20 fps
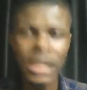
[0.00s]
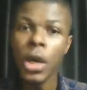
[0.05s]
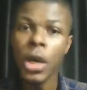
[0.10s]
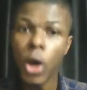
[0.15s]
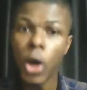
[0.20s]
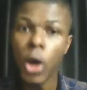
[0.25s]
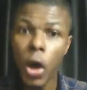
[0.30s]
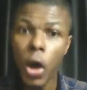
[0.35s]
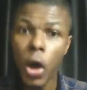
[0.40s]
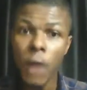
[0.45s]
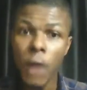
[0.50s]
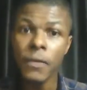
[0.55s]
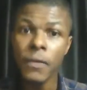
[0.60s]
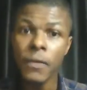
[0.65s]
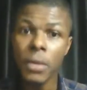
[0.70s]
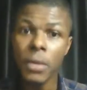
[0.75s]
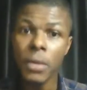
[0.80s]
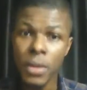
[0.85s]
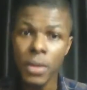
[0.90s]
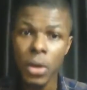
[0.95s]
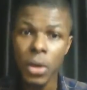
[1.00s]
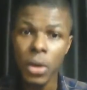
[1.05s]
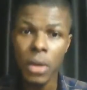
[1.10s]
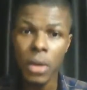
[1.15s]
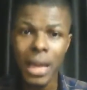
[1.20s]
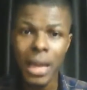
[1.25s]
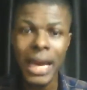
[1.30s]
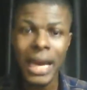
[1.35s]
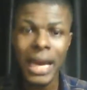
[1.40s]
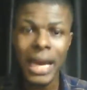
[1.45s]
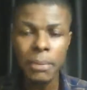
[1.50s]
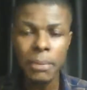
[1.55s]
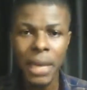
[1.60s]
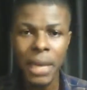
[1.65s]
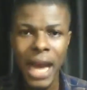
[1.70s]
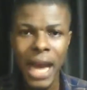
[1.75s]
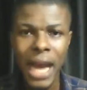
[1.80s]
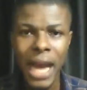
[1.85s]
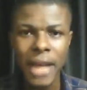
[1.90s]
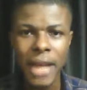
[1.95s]
of lagging
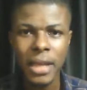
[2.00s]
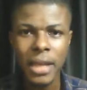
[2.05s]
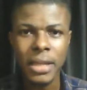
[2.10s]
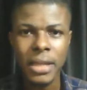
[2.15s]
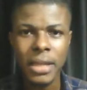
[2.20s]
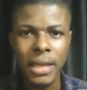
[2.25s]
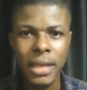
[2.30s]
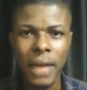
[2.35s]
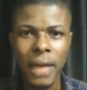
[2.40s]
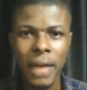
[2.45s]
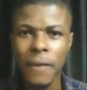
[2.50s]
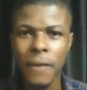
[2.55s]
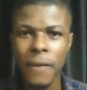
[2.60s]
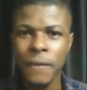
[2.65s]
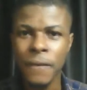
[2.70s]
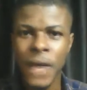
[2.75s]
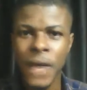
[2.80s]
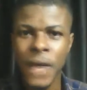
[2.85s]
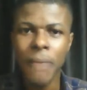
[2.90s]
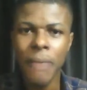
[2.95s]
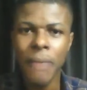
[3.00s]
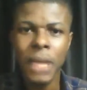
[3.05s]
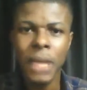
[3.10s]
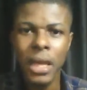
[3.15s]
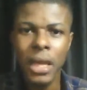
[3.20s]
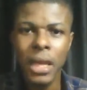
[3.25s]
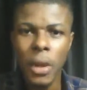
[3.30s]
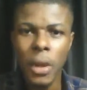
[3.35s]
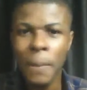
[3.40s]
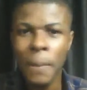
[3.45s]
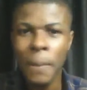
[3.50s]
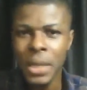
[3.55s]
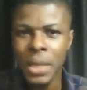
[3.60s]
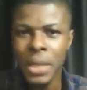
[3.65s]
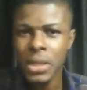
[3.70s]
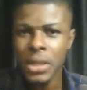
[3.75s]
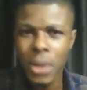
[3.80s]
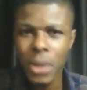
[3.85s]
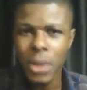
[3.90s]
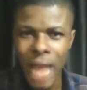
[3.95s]
behind in their family or
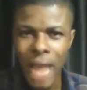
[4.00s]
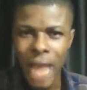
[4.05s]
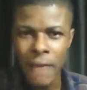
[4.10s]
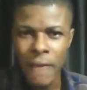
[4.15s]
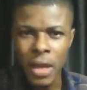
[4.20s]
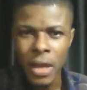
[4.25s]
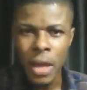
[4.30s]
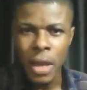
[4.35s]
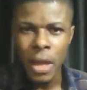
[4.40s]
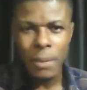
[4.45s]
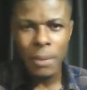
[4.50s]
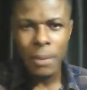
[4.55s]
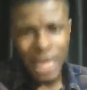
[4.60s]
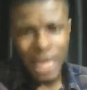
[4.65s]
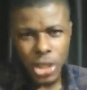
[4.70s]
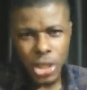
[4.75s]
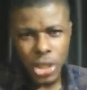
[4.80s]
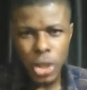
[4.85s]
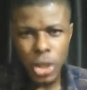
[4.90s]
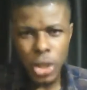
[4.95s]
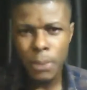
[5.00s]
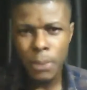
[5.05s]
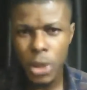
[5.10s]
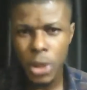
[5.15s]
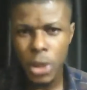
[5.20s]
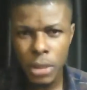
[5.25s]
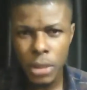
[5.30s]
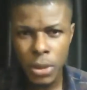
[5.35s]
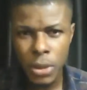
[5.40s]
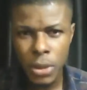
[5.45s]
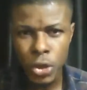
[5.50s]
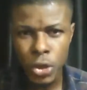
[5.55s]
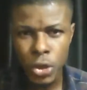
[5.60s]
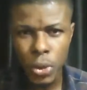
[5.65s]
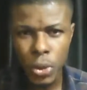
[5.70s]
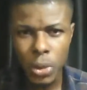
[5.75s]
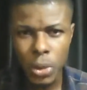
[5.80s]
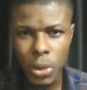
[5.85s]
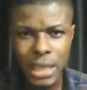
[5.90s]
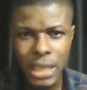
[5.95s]
personal life. But that's not supposed to be
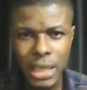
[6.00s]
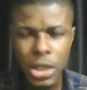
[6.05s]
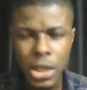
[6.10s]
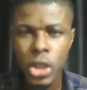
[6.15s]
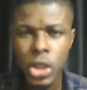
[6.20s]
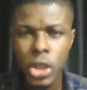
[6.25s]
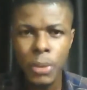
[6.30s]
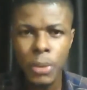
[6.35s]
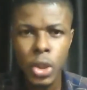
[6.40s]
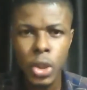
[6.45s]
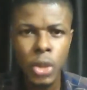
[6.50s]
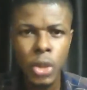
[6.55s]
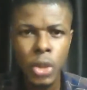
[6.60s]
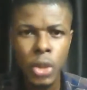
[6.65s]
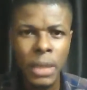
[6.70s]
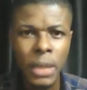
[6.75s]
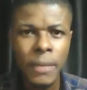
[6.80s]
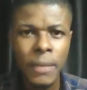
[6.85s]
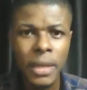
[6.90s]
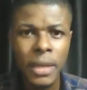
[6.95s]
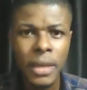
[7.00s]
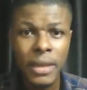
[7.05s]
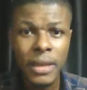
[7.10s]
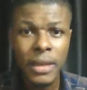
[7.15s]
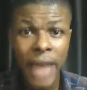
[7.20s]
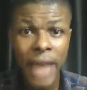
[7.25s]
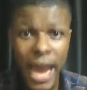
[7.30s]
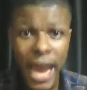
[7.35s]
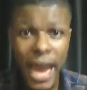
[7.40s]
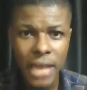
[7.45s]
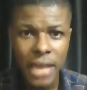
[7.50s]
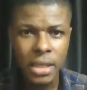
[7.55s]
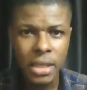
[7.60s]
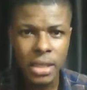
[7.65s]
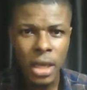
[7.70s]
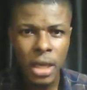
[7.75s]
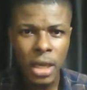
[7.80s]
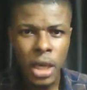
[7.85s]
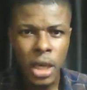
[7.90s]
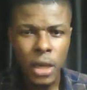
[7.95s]
true. That's not supposed to be the case.
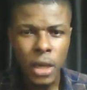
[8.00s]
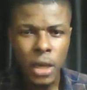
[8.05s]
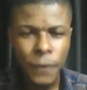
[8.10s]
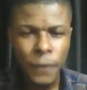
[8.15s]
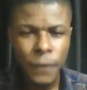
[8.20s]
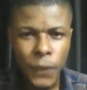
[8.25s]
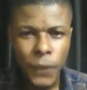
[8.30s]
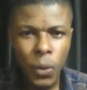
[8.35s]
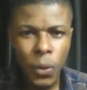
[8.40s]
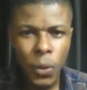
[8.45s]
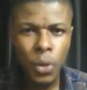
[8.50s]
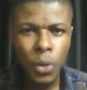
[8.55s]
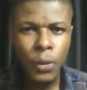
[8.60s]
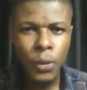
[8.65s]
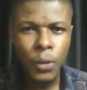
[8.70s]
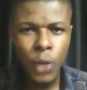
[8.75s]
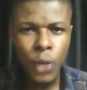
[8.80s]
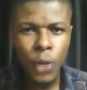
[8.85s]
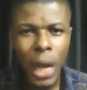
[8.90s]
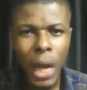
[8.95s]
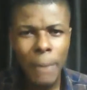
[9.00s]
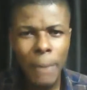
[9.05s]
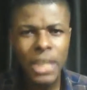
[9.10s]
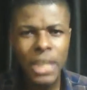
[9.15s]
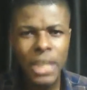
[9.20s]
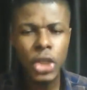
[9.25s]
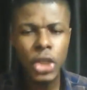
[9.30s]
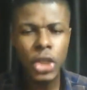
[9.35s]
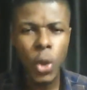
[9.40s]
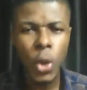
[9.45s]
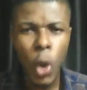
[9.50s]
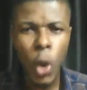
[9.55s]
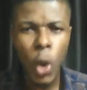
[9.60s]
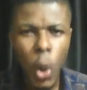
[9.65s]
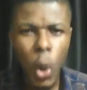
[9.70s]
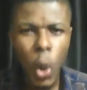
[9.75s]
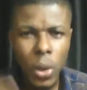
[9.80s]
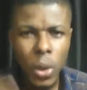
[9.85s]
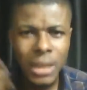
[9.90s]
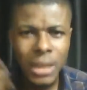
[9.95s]
If your ability to
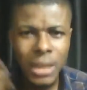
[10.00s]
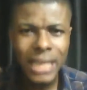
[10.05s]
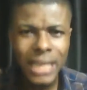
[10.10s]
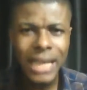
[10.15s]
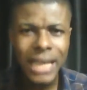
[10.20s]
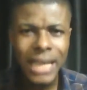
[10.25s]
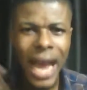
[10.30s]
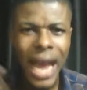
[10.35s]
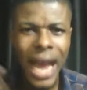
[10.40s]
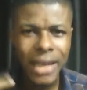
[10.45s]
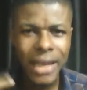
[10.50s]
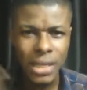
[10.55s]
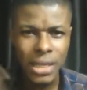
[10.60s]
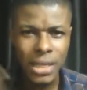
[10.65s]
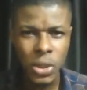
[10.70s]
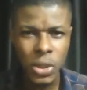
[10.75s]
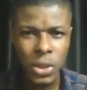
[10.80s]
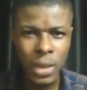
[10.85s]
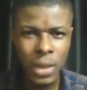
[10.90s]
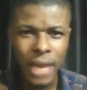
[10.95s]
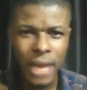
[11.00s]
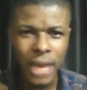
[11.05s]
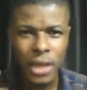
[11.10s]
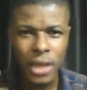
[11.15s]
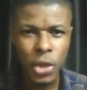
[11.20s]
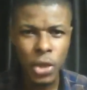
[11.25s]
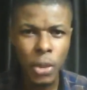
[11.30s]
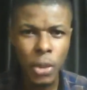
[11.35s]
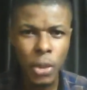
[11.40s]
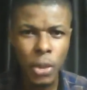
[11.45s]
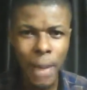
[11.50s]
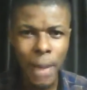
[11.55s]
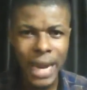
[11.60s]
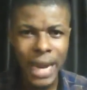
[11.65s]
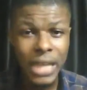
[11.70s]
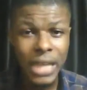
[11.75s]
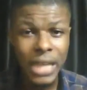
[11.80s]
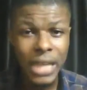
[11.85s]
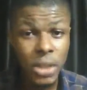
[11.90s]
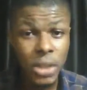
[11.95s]
hold these ideas together in your
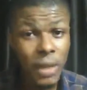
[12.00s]
mind and to